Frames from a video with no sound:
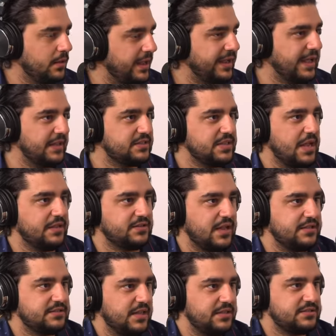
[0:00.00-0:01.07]
Or like it's, it's,
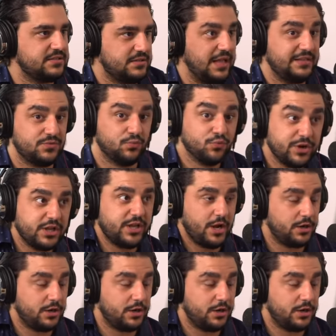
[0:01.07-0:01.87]
it's, it's that's really